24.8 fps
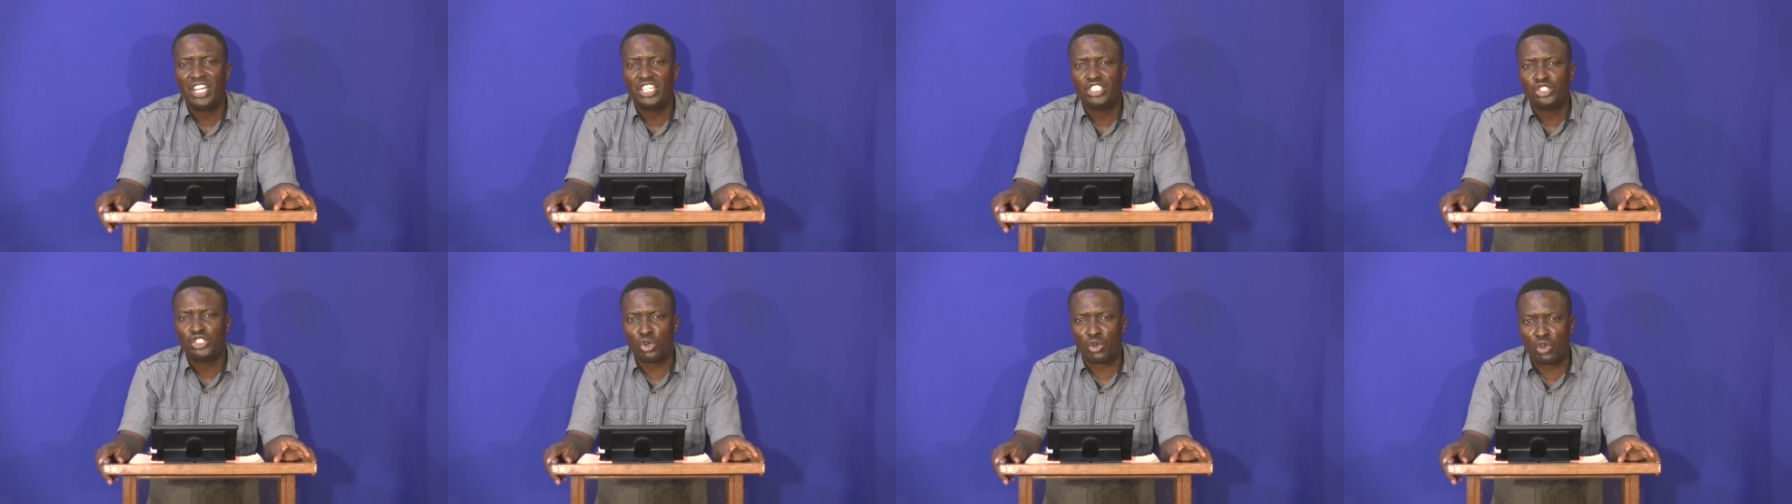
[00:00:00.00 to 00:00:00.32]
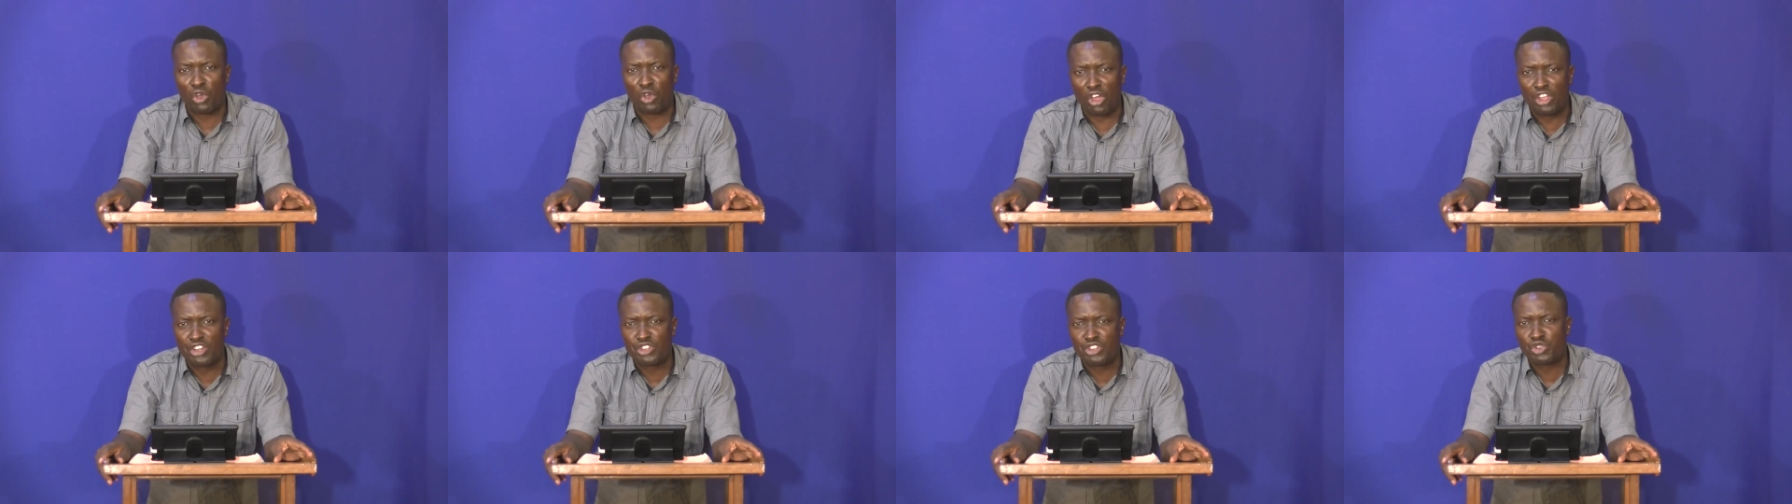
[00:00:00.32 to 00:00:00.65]
you're
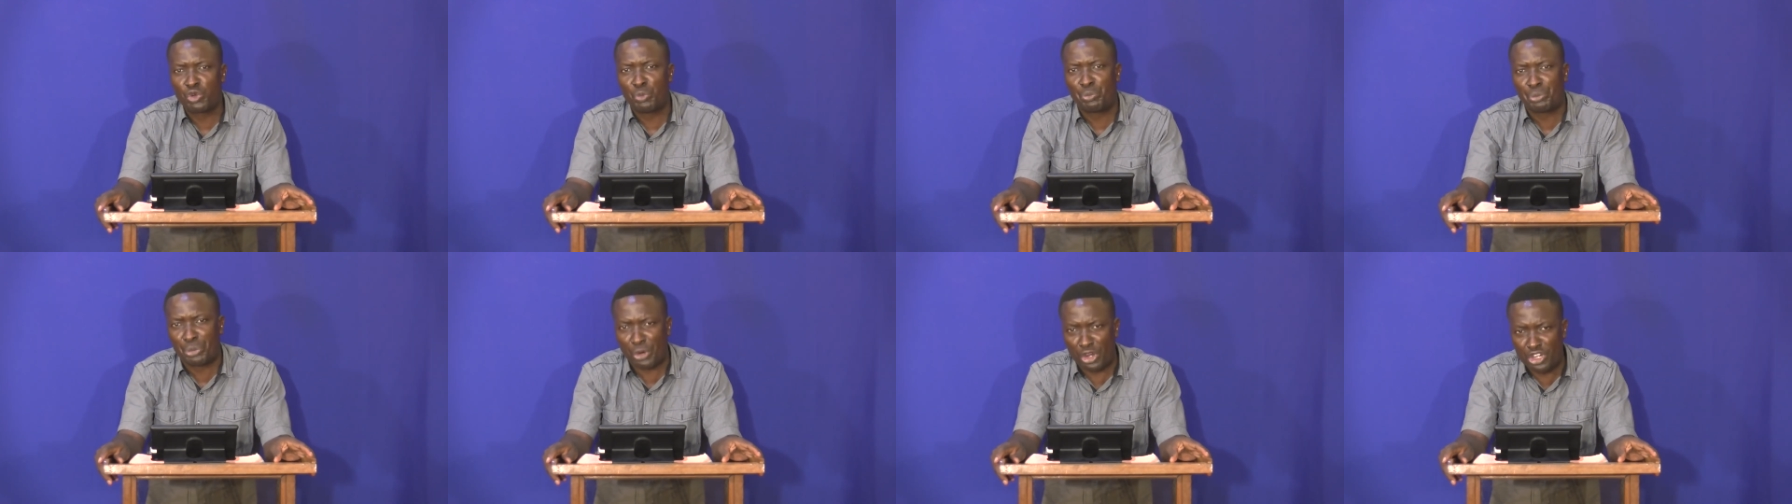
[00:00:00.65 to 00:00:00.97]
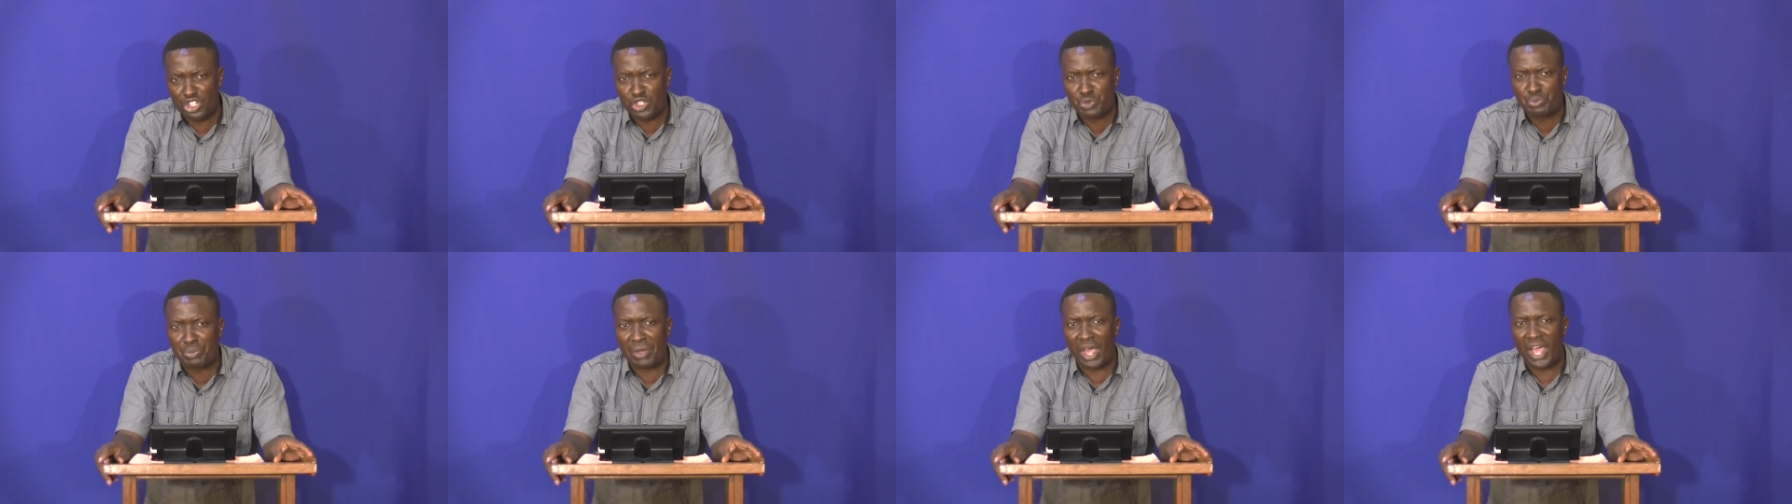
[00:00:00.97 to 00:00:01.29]
going to
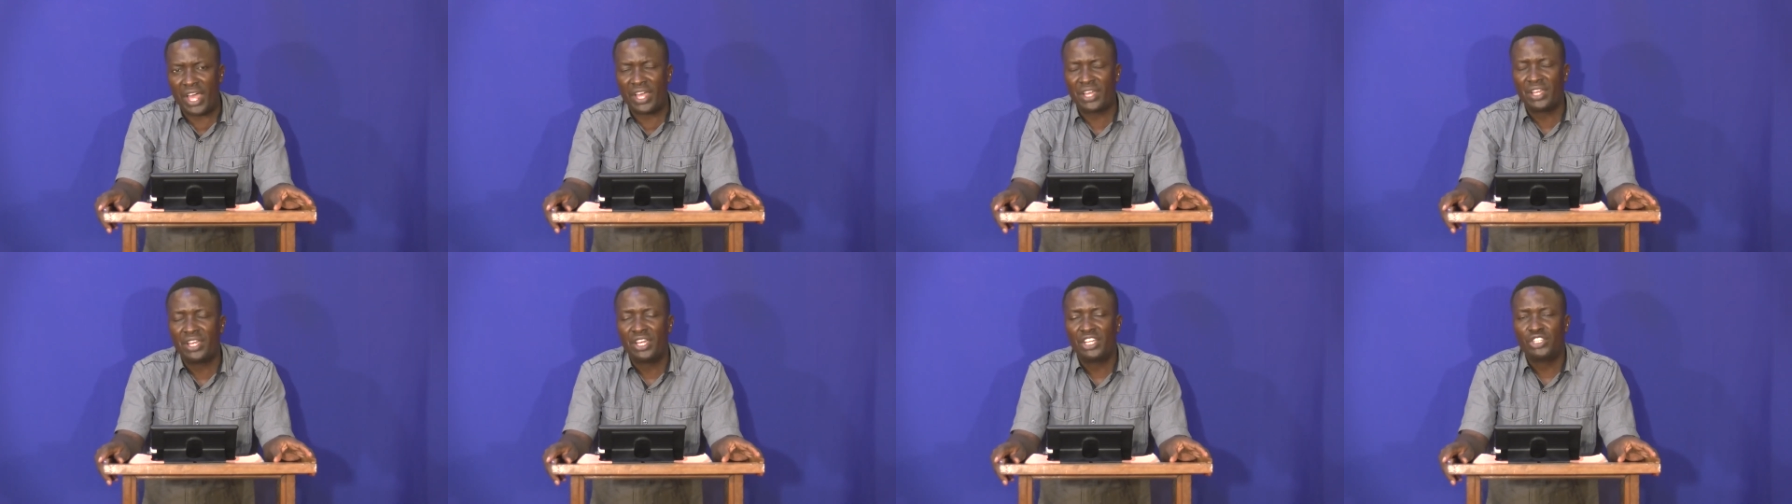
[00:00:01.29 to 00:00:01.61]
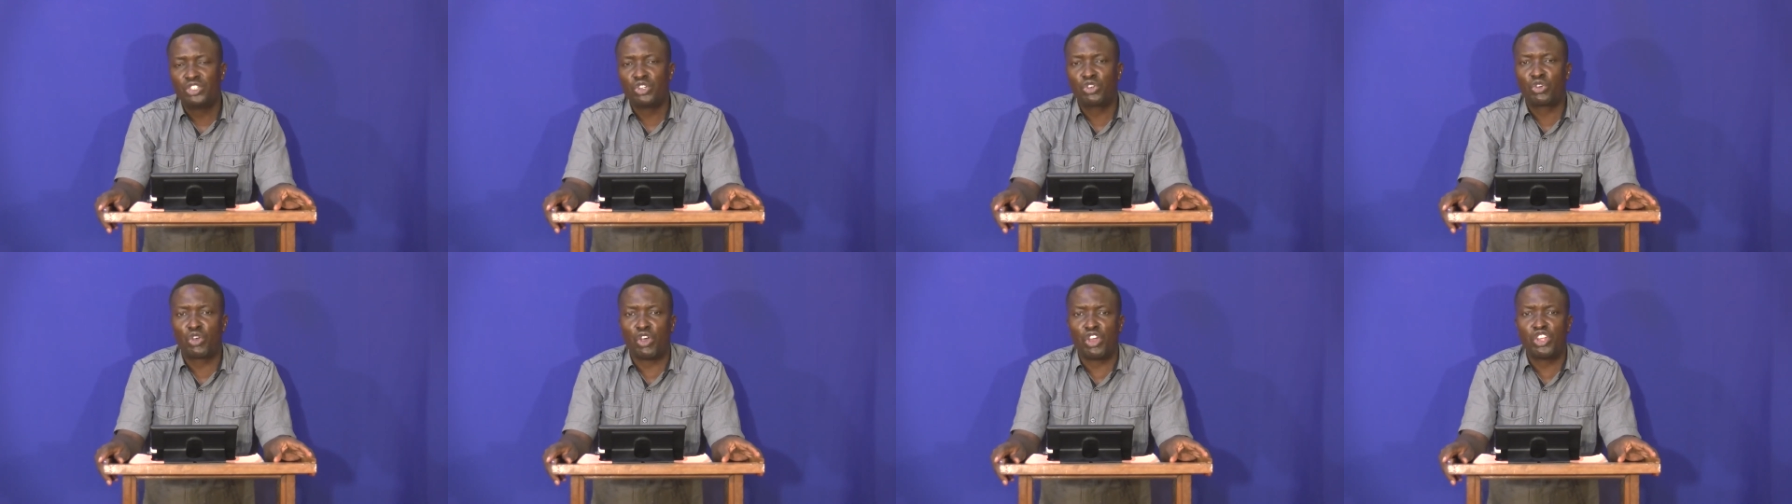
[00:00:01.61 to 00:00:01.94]
prosper,
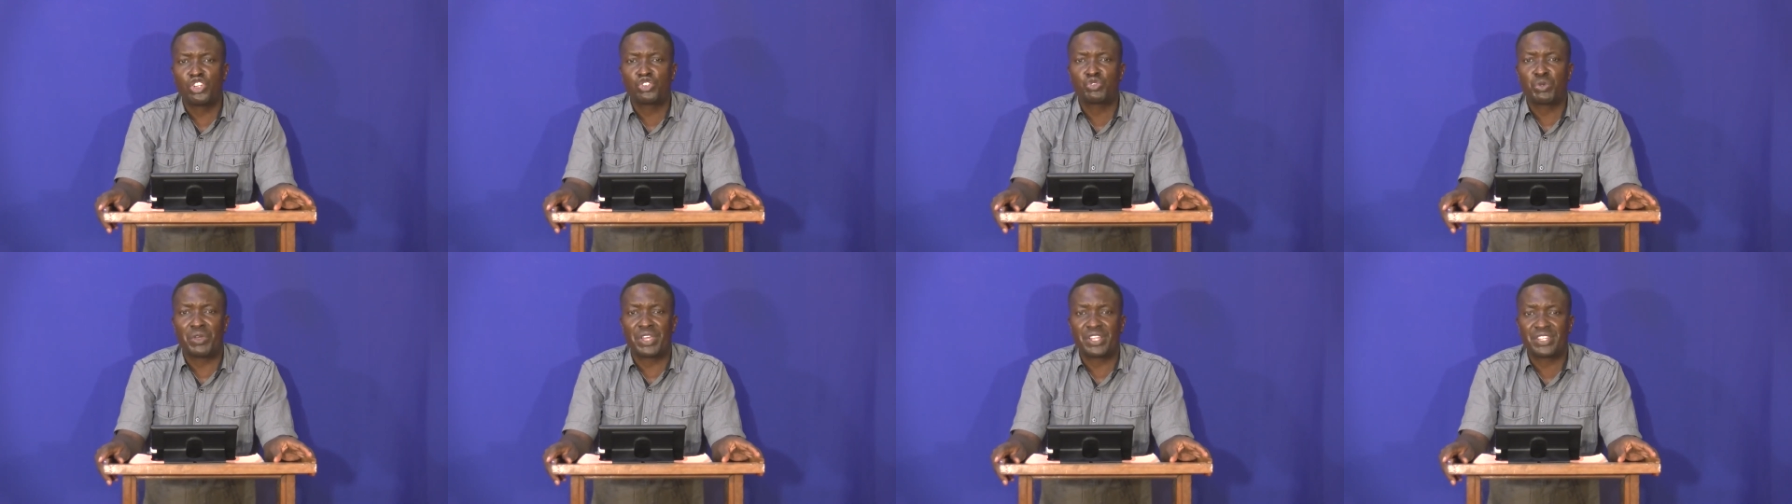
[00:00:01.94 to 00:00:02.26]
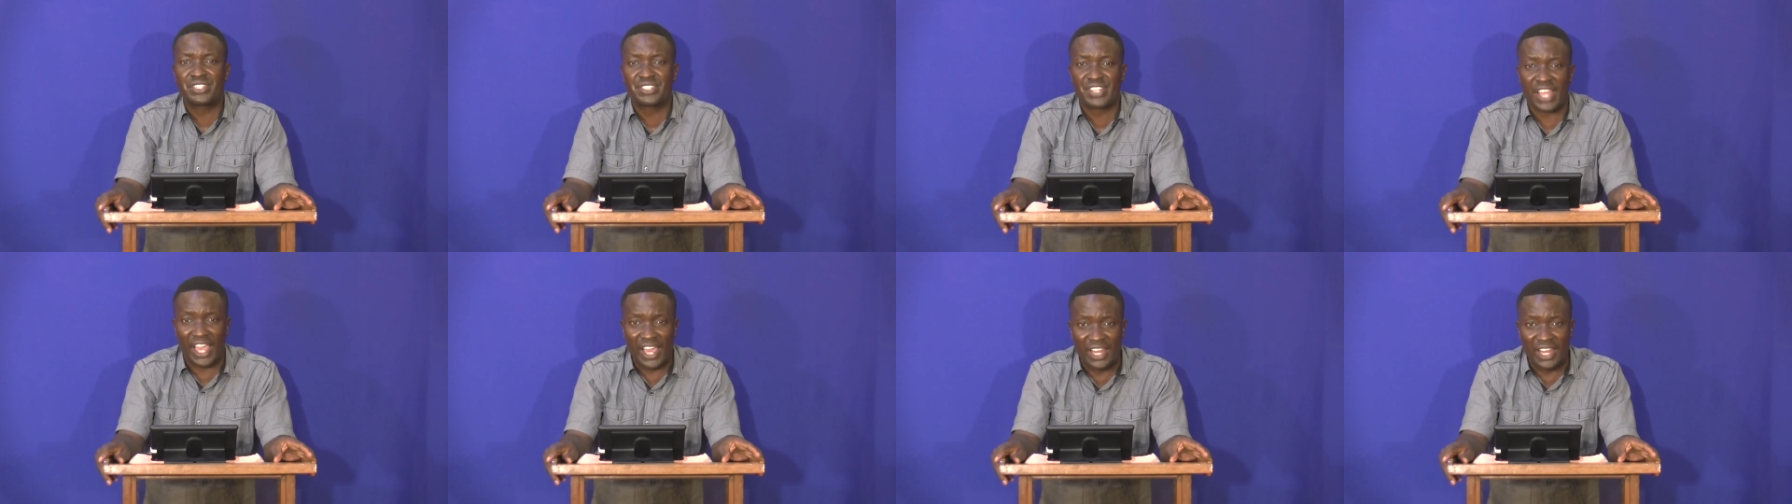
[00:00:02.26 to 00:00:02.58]
you're going to
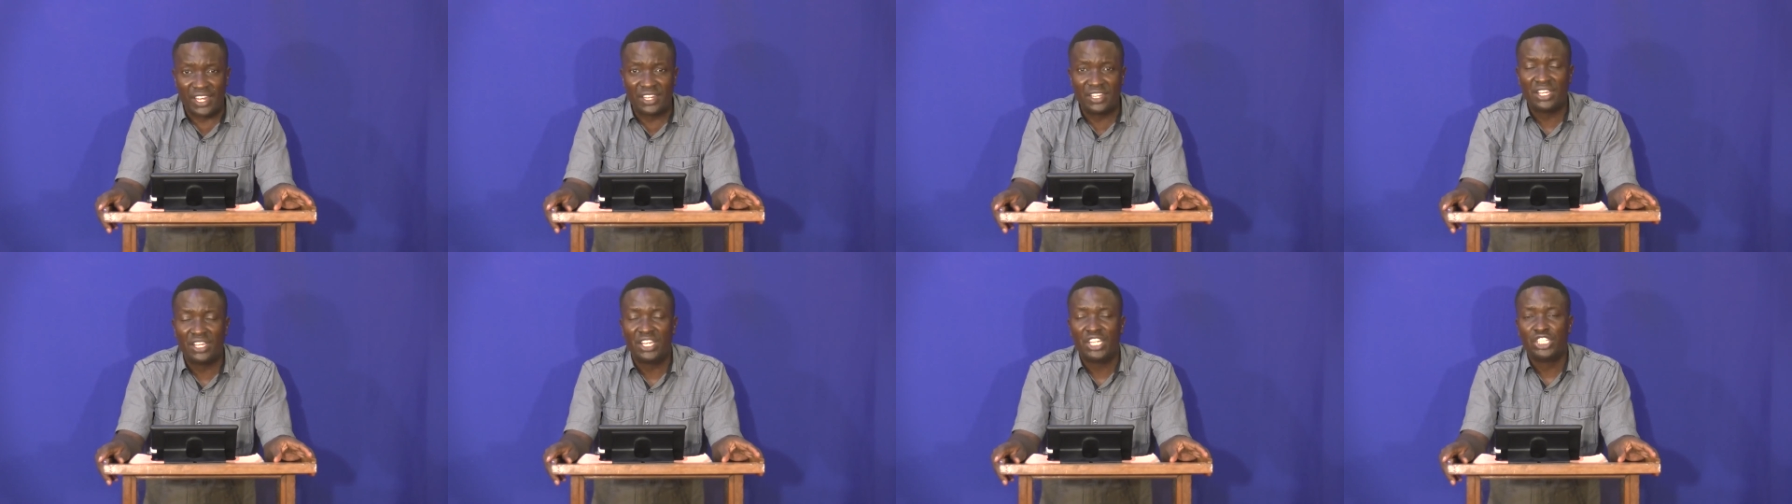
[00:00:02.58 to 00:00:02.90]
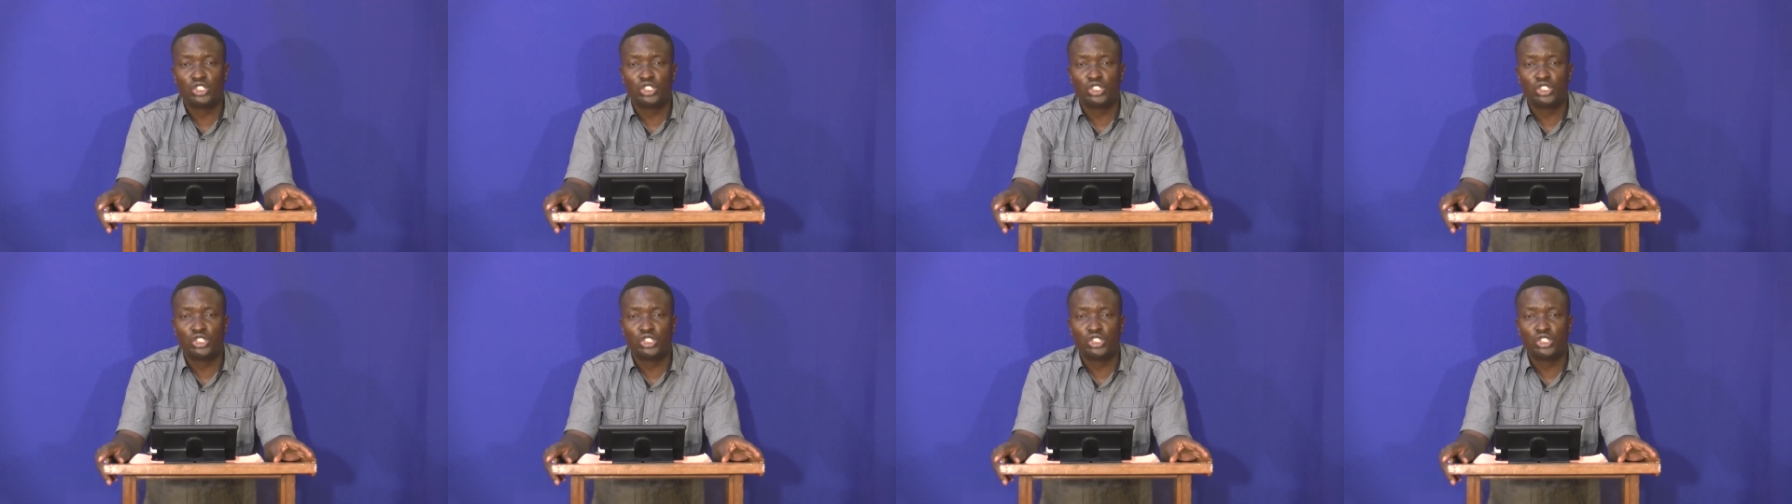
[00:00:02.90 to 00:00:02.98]
excel,